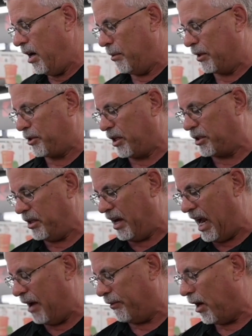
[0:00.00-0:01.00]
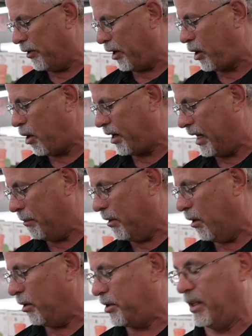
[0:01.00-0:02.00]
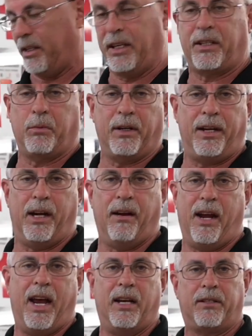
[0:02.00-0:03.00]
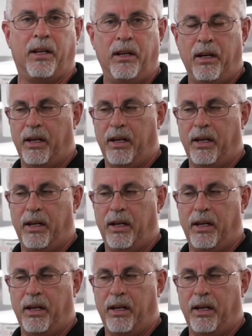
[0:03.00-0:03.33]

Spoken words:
which doesn't have all the cooking modes that this one here has.